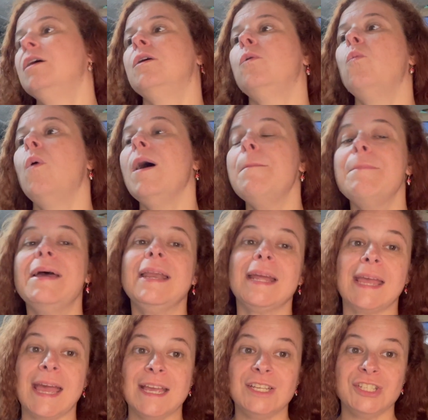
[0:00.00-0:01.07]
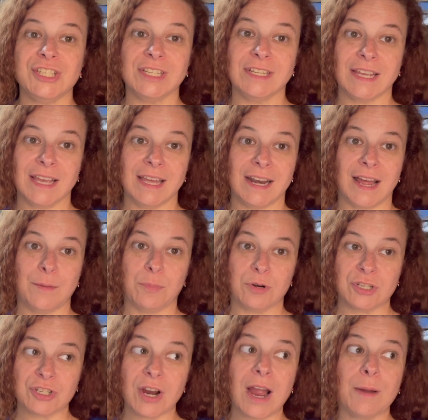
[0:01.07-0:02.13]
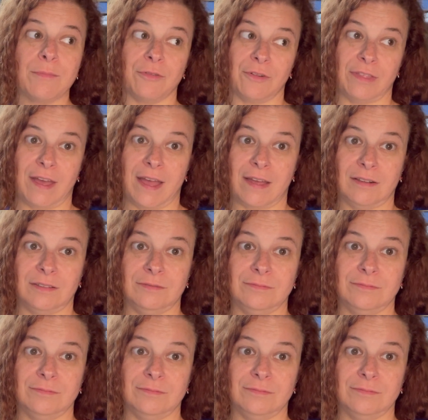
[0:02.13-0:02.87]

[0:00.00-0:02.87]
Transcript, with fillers: what medication can I prescribe for that?